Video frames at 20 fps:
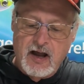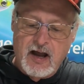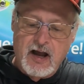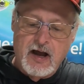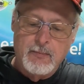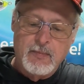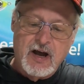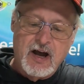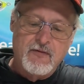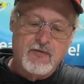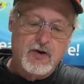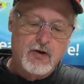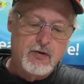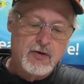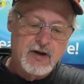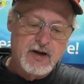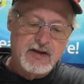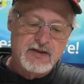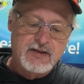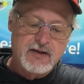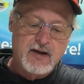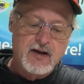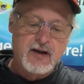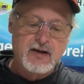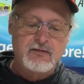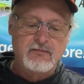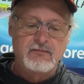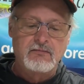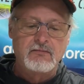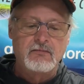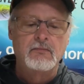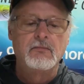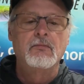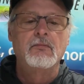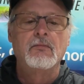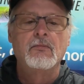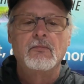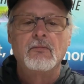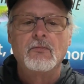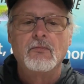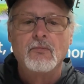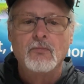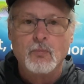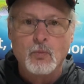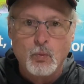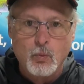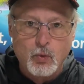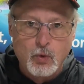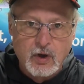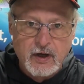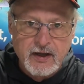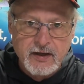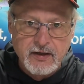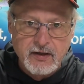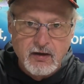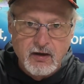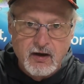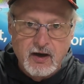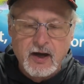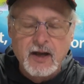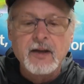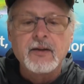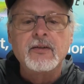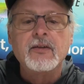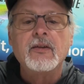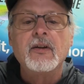I've already tied one knot.